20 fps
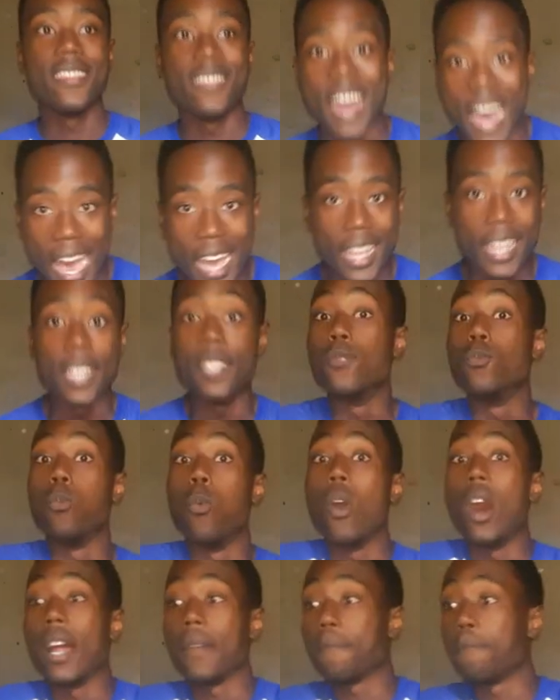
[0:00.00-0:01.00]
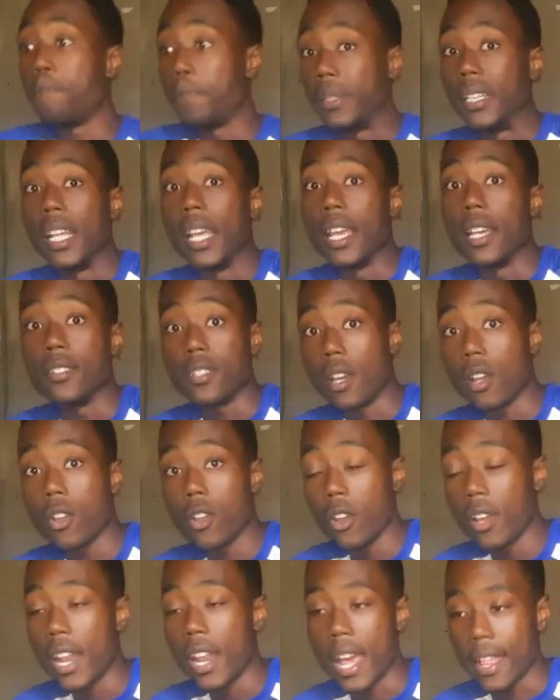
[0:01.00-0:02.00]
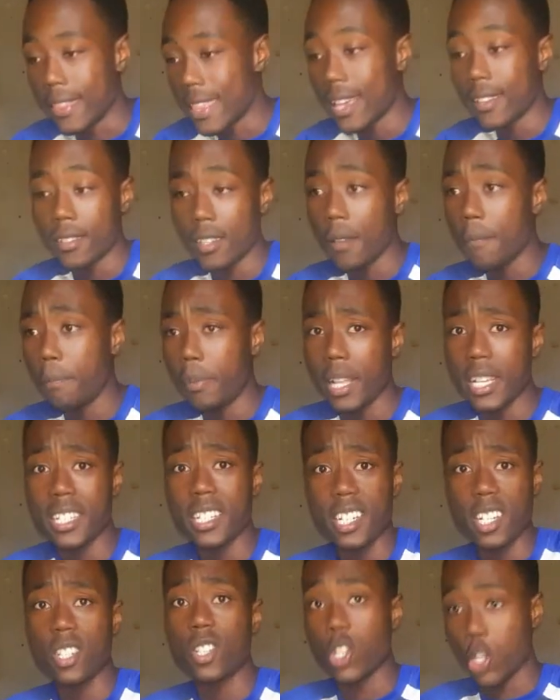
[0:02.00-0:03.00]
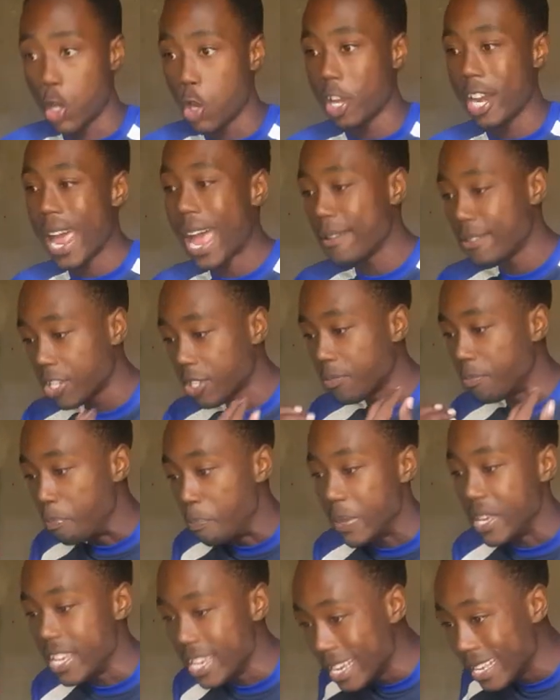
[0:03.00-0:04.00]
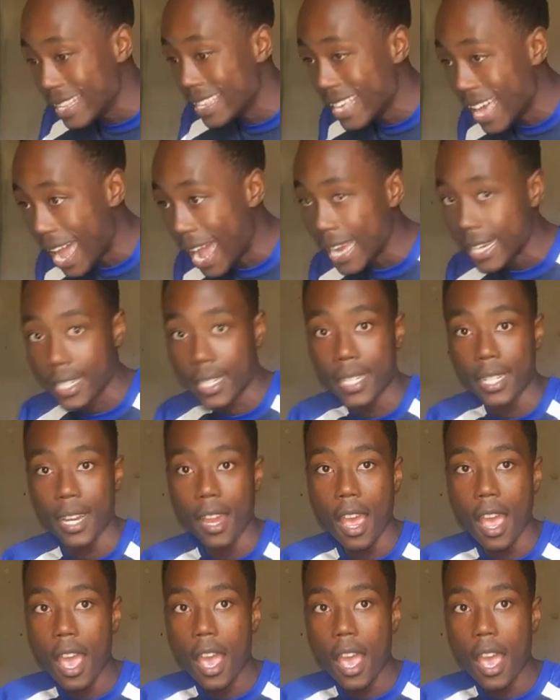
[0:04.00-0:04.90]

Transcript: That is what players are good at. There's some players are just good at just being that.